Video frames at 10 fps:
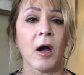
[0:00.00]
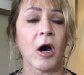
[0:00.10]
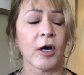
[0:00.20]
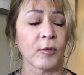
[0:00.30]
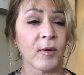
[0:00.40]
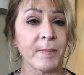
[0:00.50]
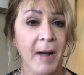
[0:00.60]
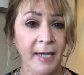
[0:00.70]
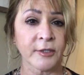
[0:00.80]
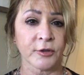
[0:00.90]
are
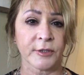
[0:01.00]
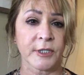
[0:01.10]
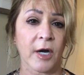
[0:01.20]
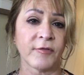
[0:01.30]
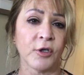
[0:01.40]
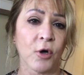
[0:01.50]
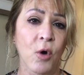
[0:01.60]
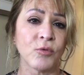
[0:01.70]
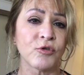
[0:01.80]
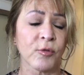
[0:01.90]
reminders of your
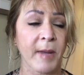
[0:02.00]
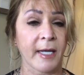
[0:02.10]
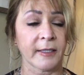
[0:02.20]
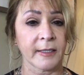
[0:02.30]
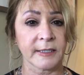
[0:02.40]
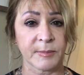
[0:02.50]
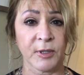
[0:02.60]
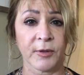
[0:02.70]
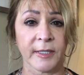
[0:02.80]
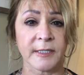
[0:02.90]
own traumatic
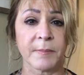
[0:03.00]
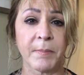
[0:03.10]
experience,